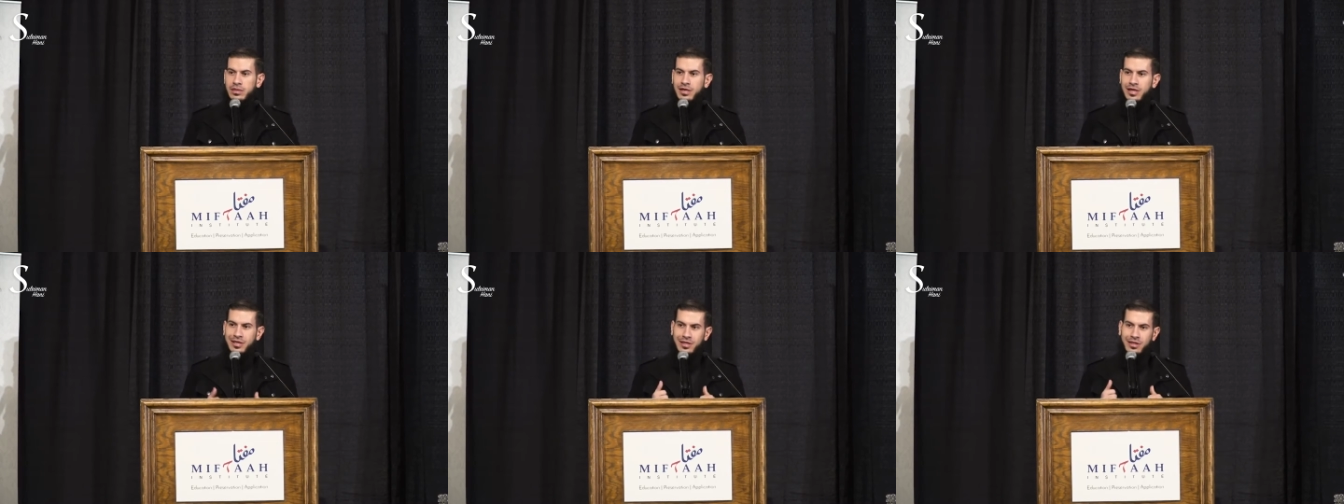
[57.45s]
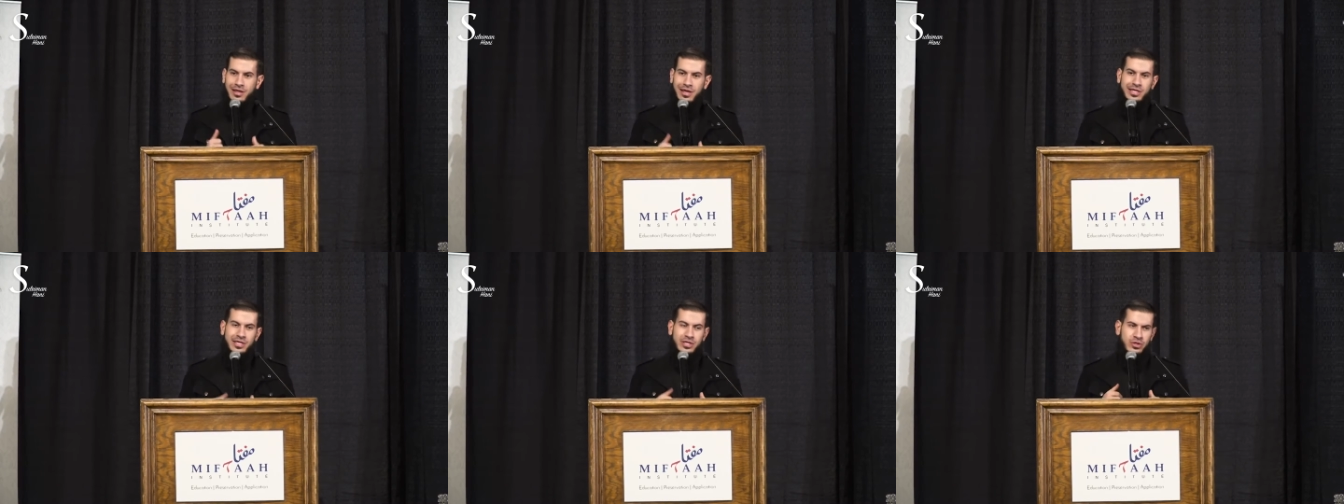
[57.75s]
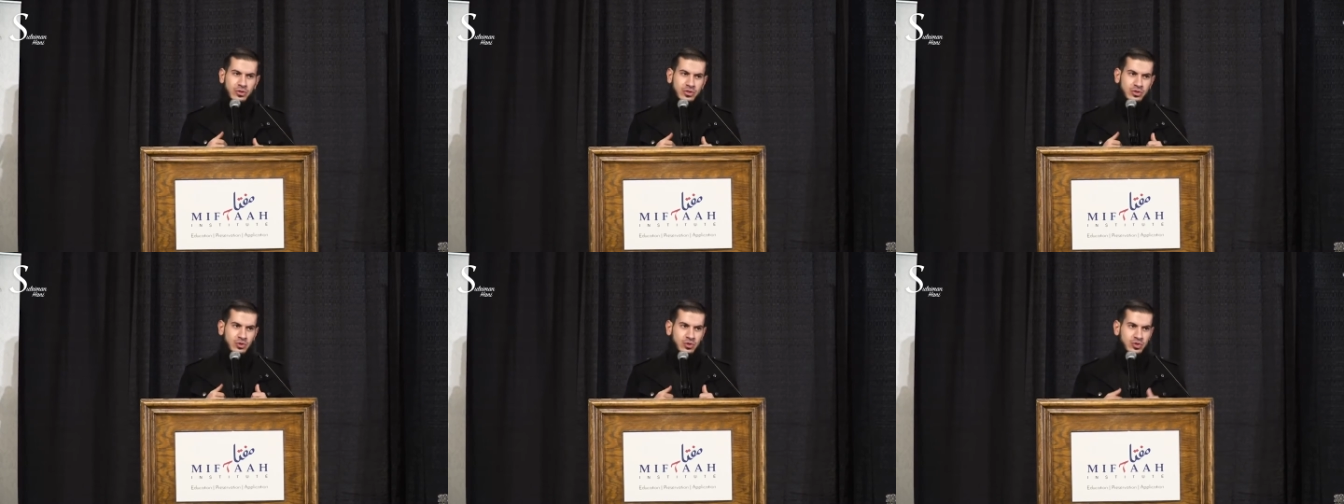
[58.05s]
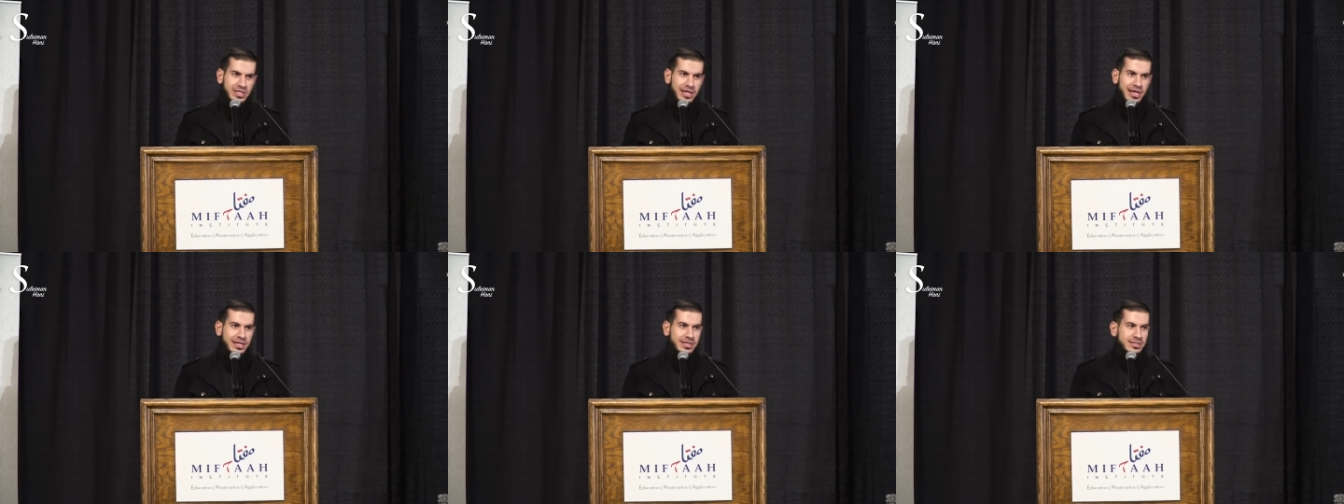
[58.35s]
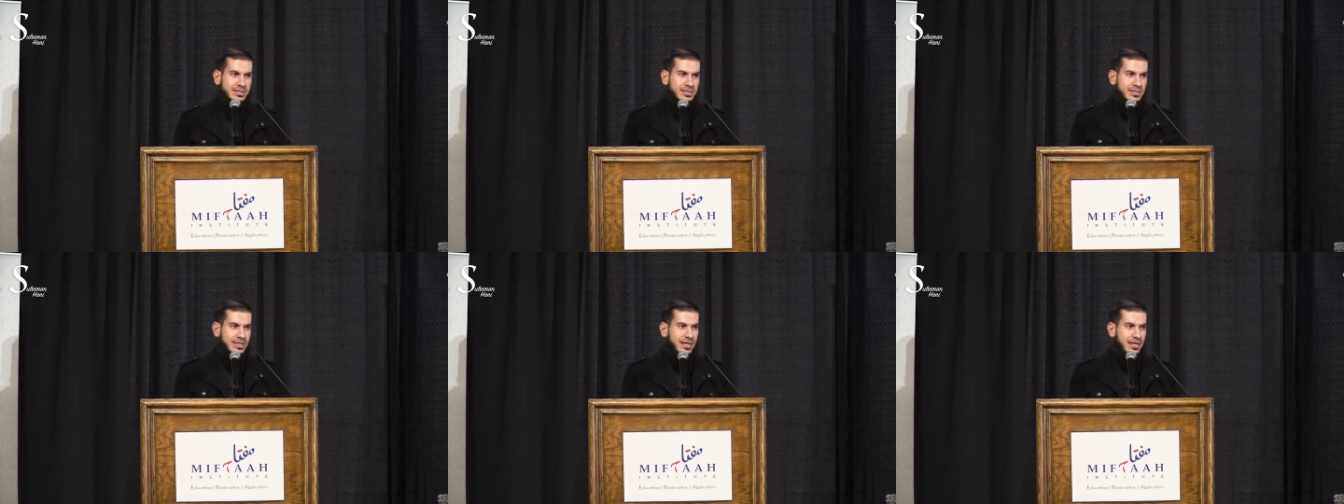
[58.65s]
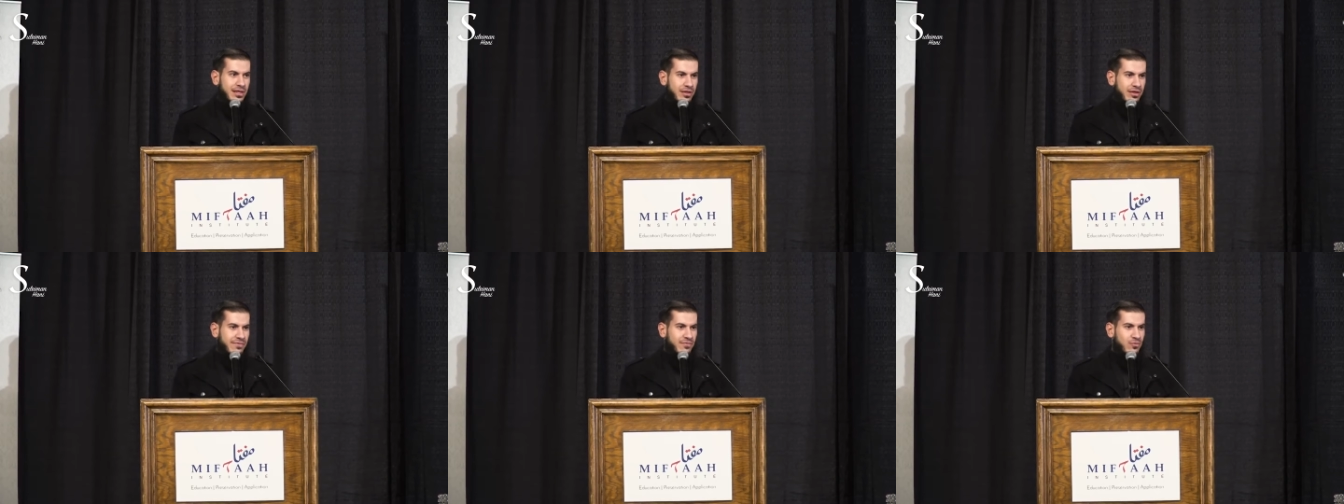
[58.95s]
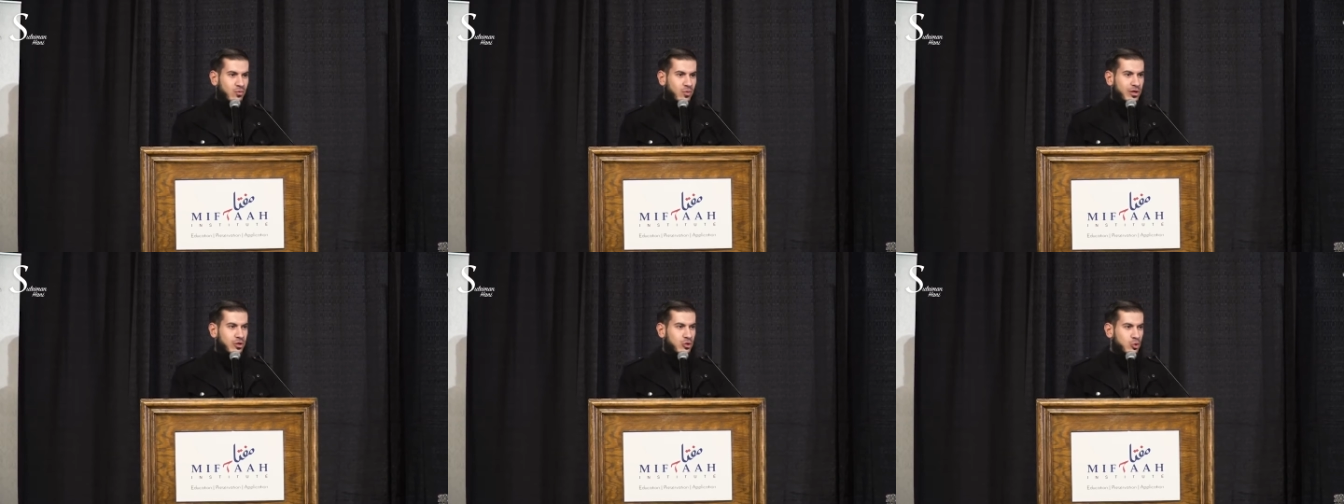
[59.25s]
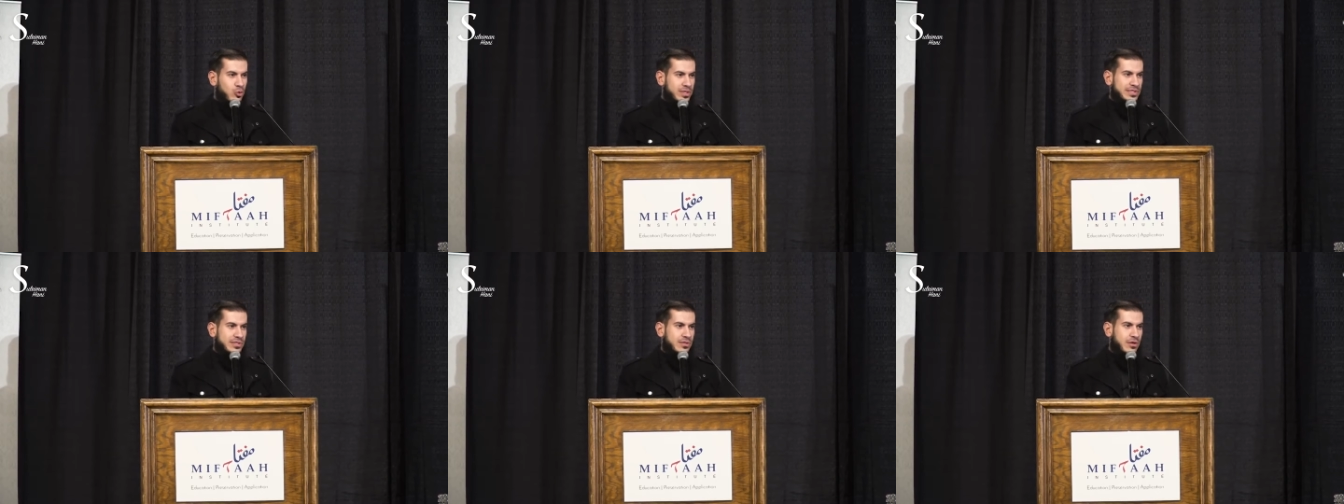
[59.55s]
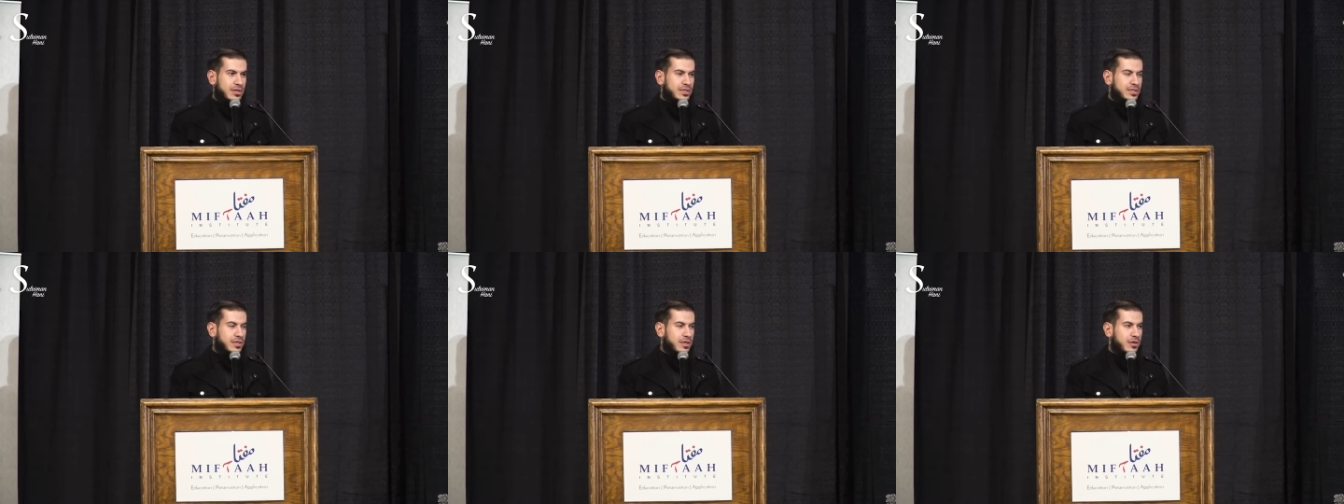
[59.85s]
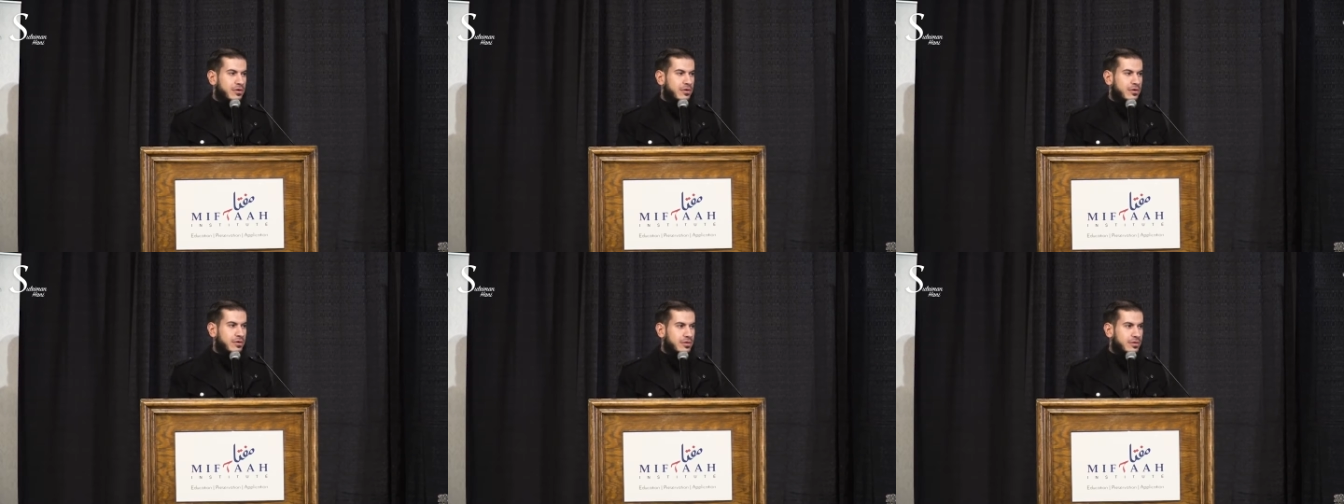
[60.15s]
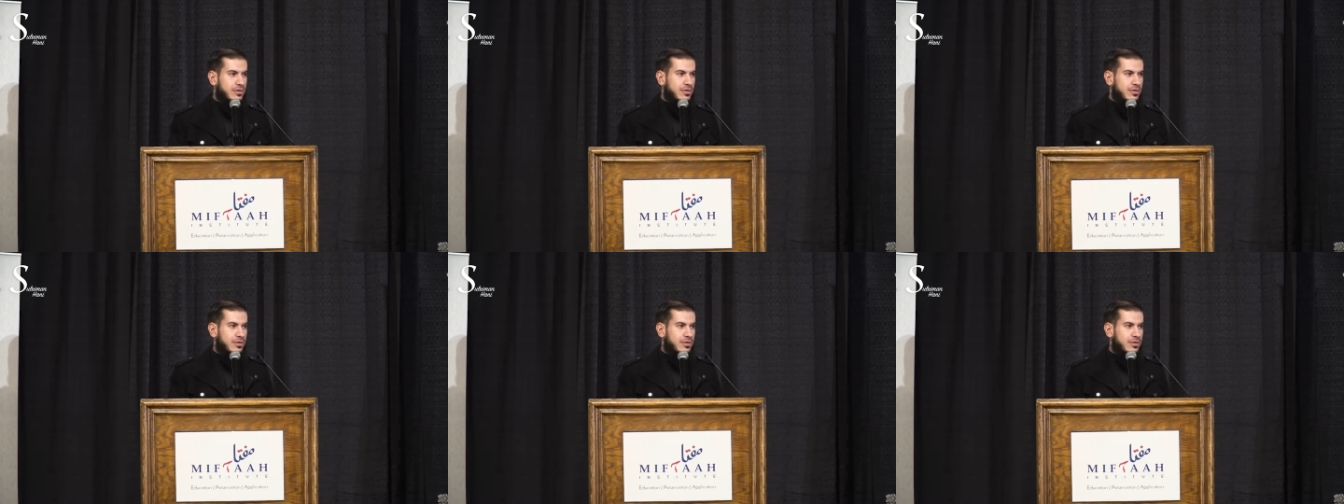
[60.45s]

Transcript: I'd like you to text a loved one who is not here.